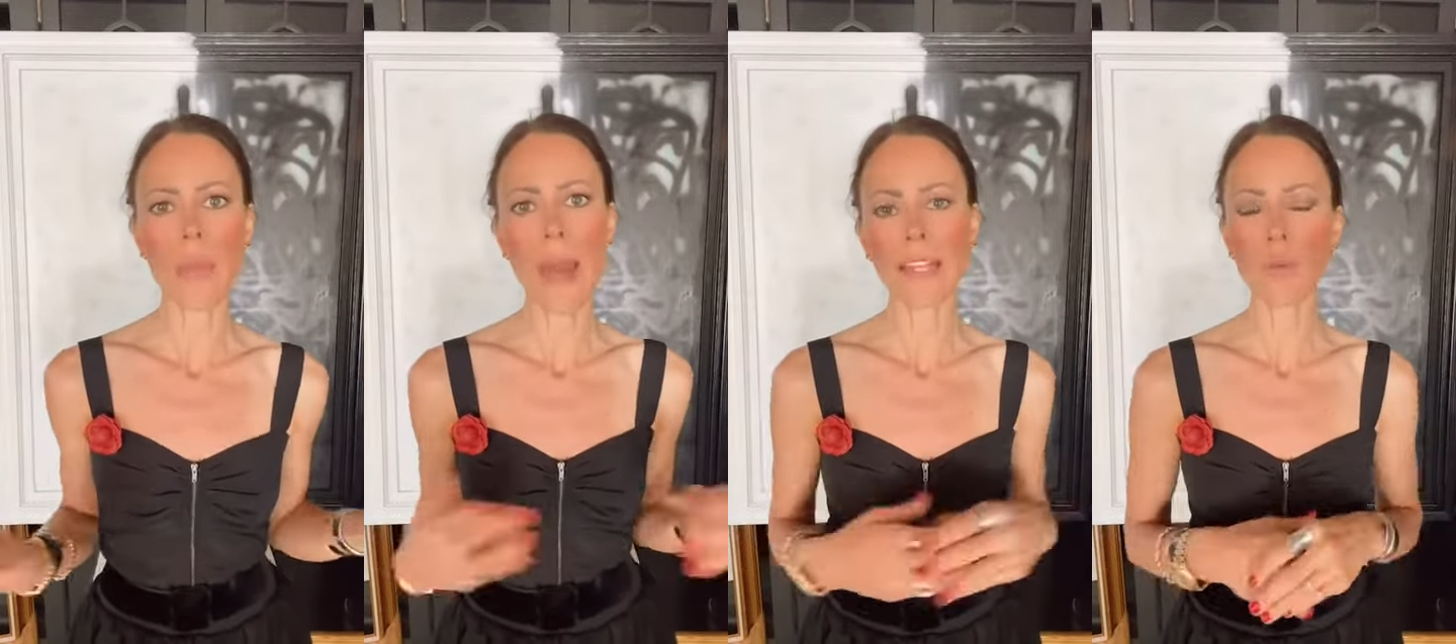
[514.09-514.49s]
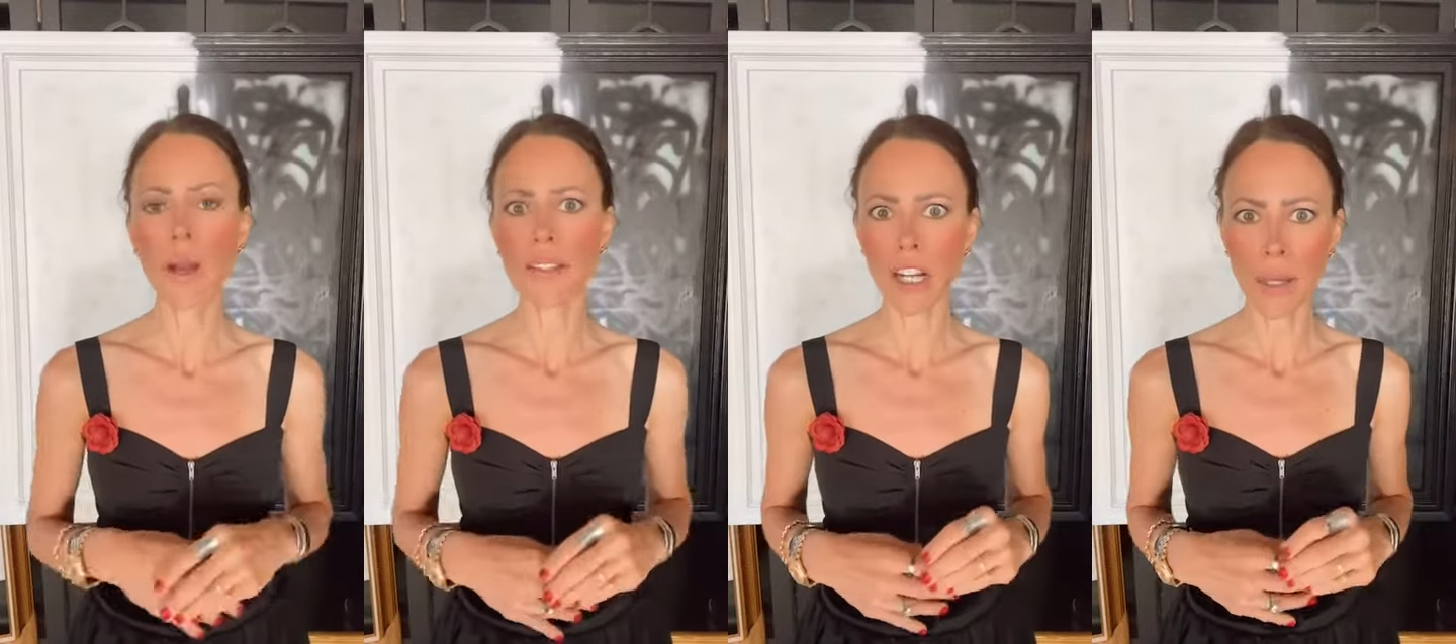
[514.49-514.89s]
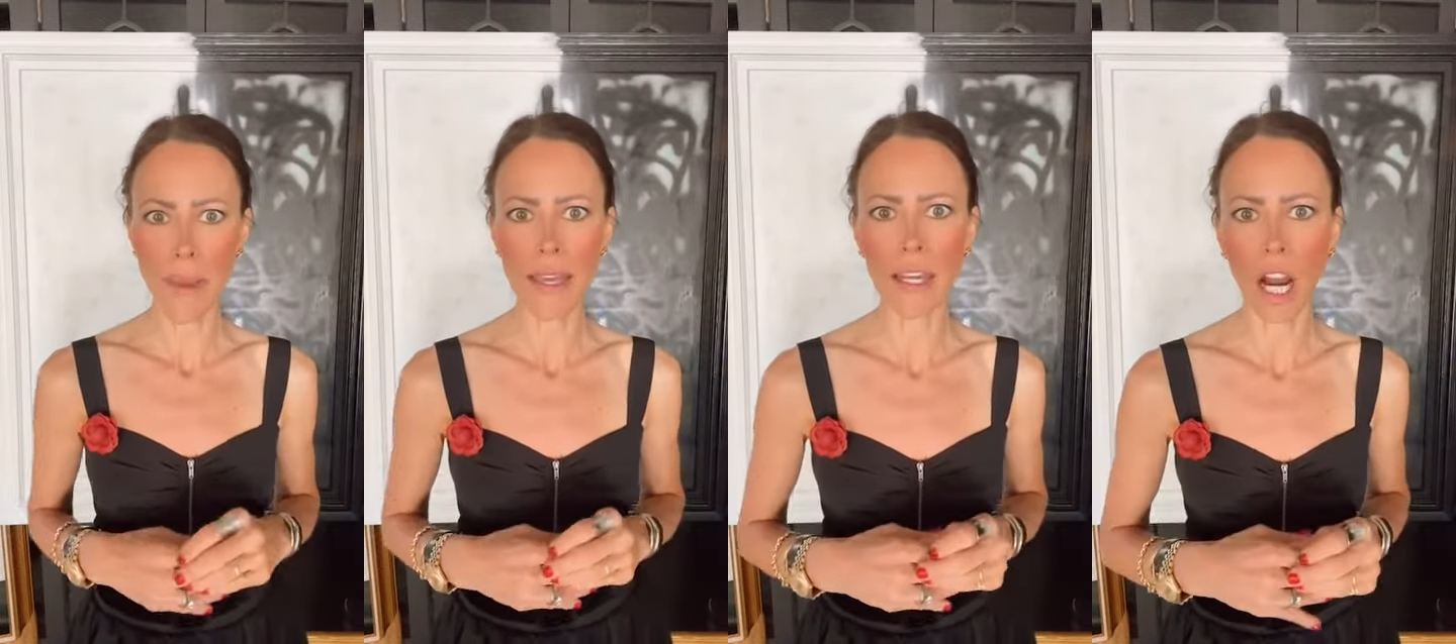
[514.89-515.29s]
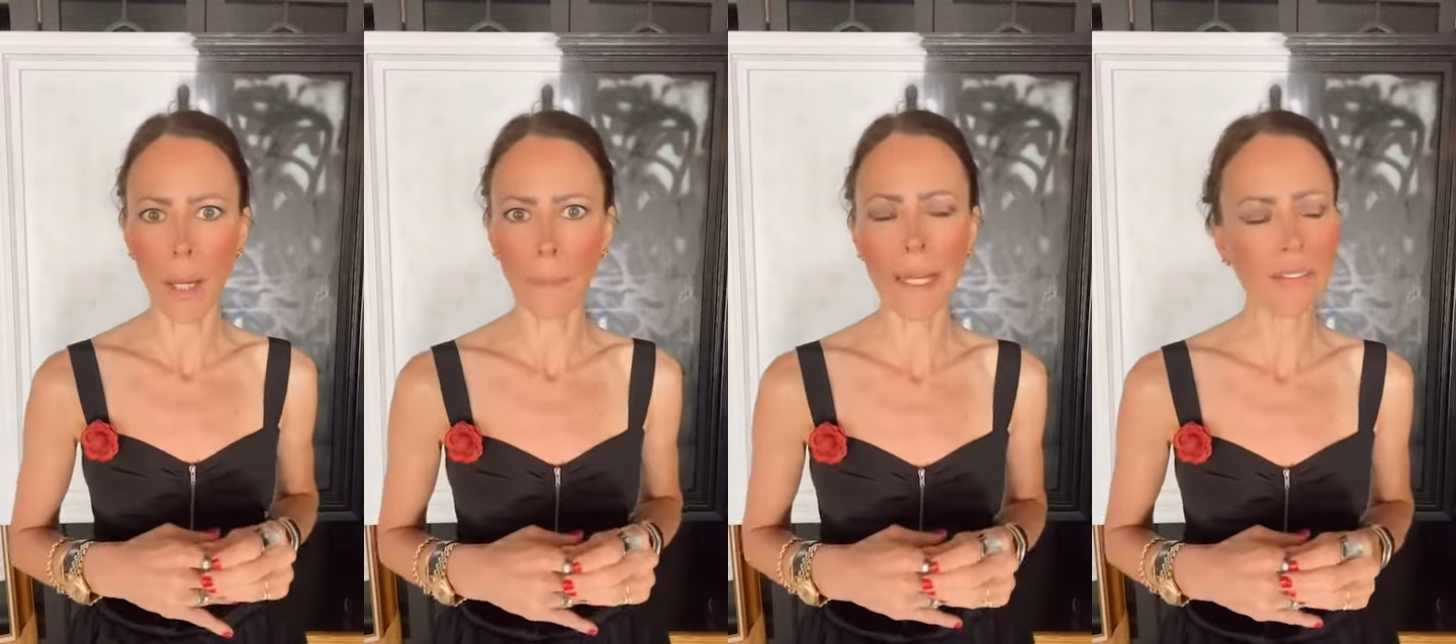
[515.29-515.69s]
And that's why I started making
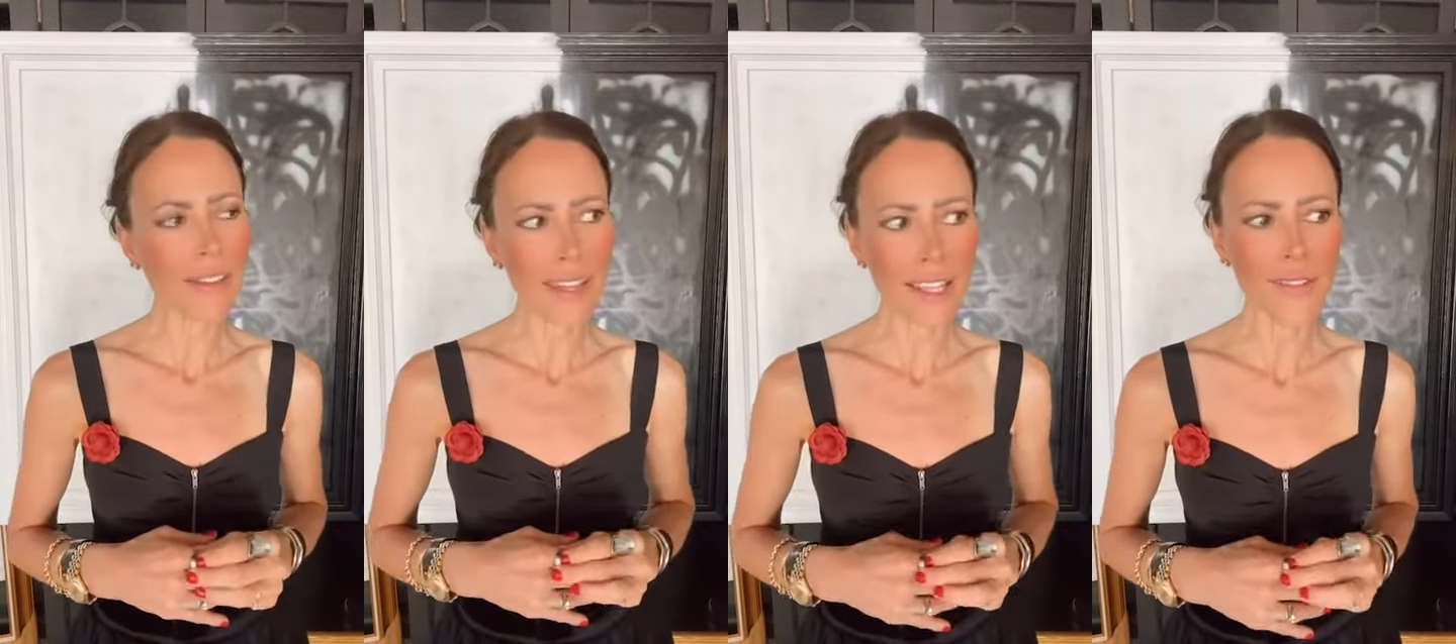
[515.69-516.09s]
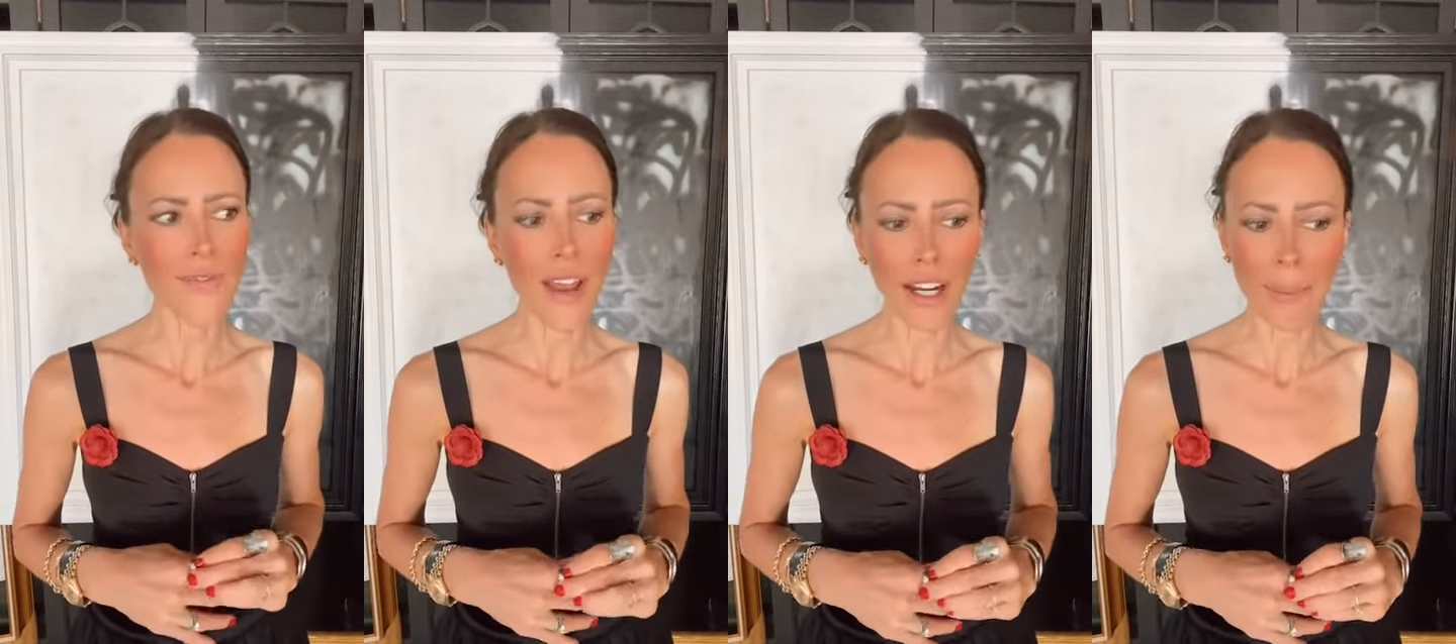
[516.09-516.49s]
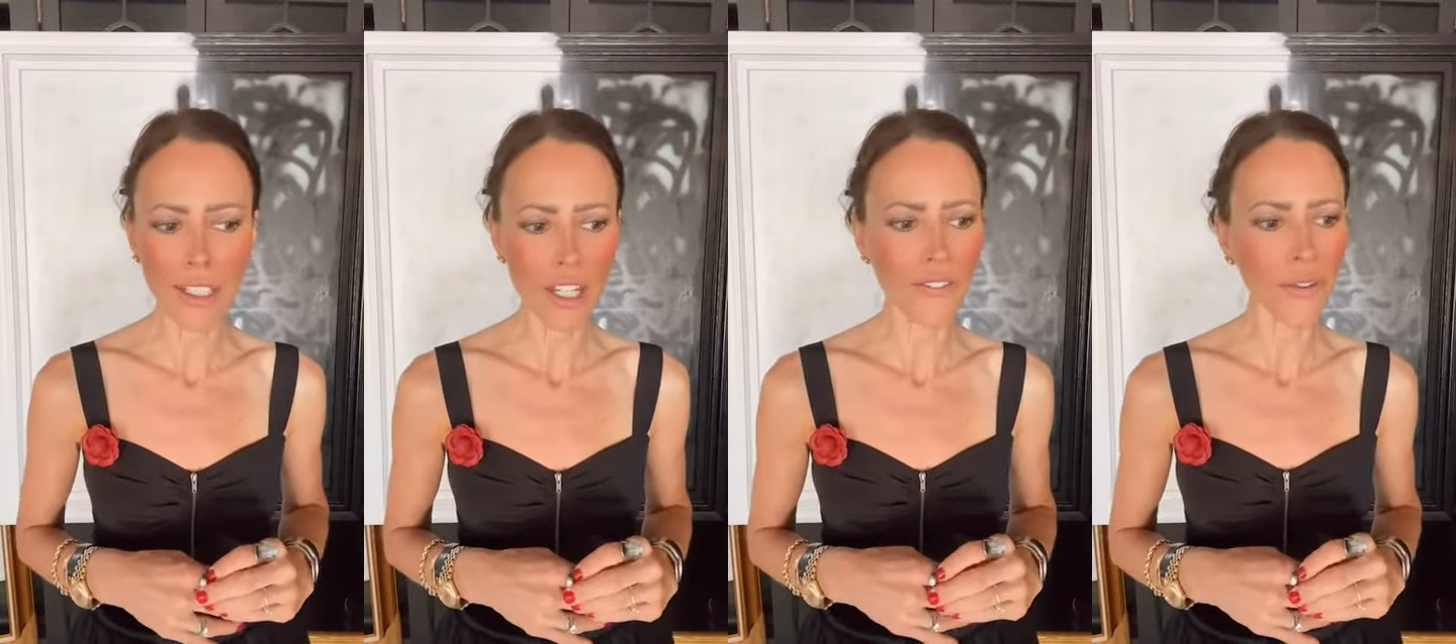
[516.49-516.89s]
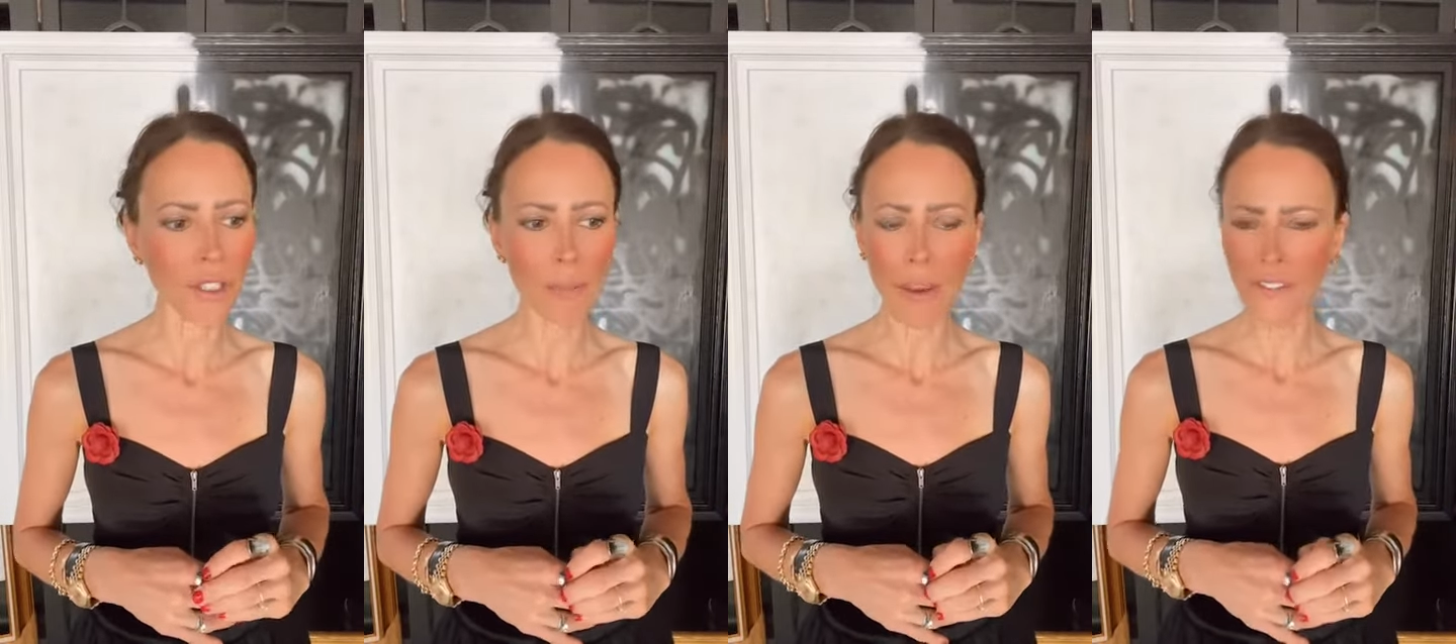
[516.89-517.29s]
art. But everything is very much
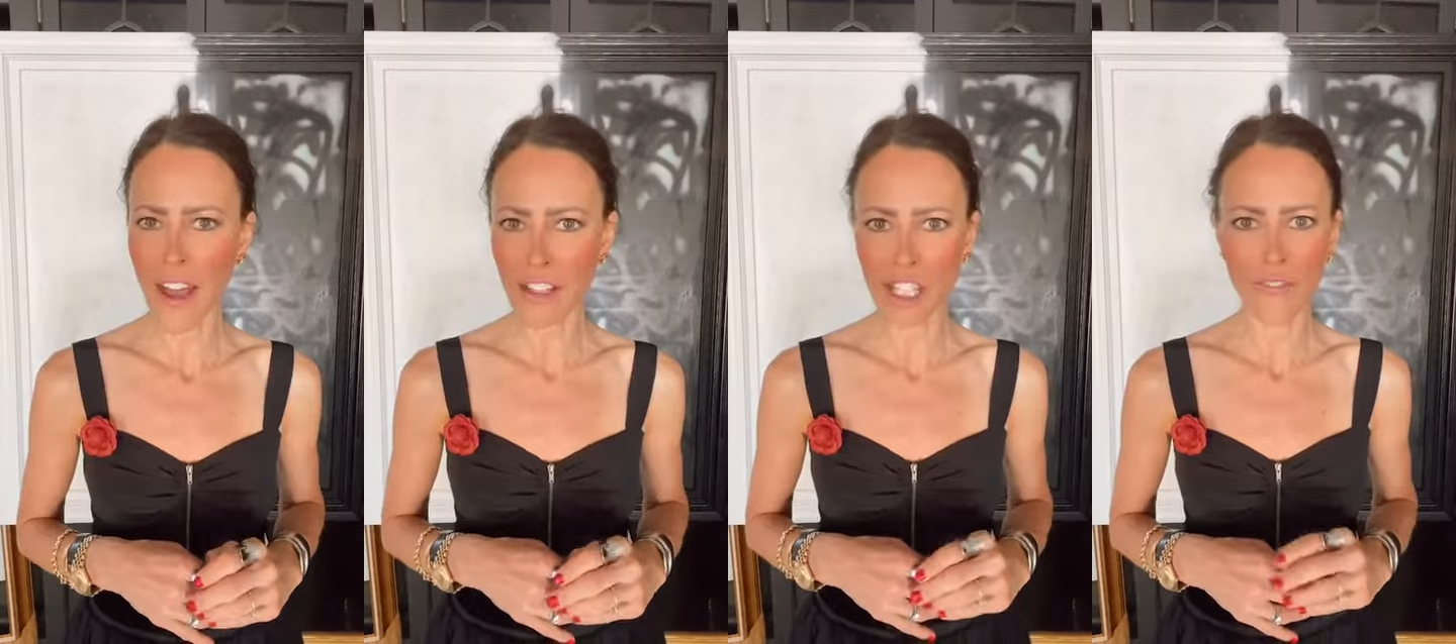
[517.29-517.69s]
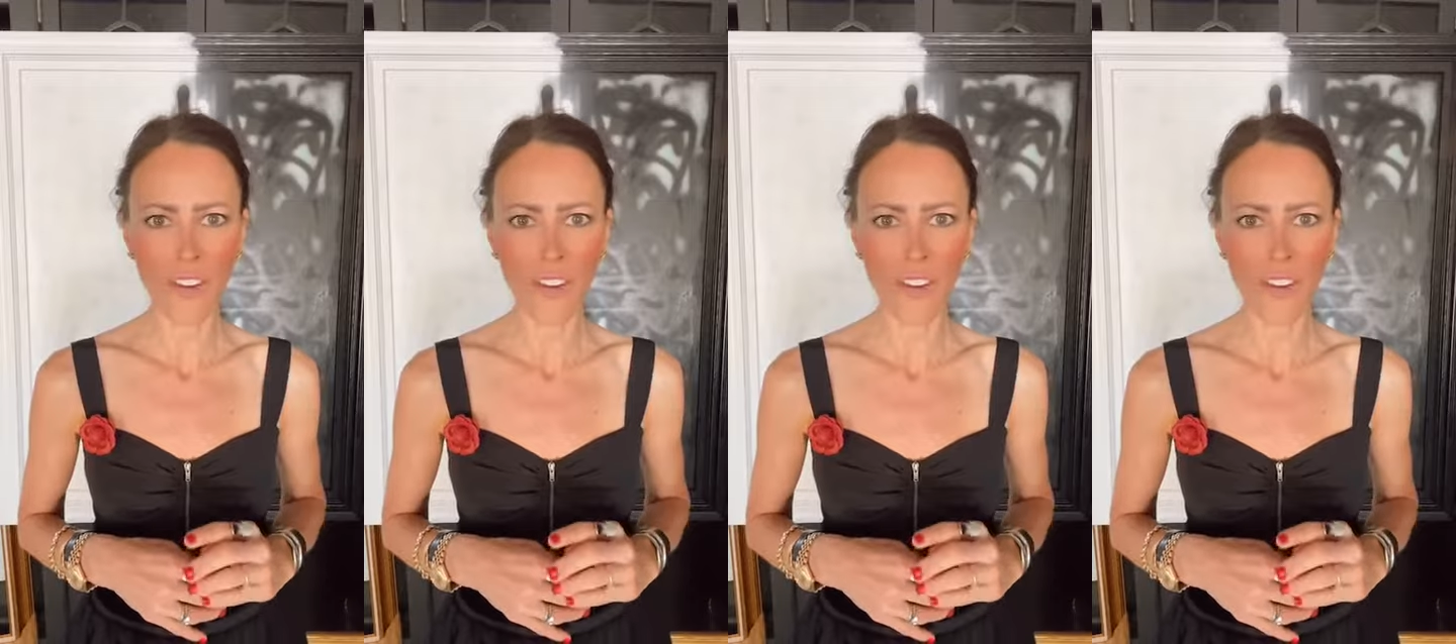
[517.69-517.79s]
influenced by fashion.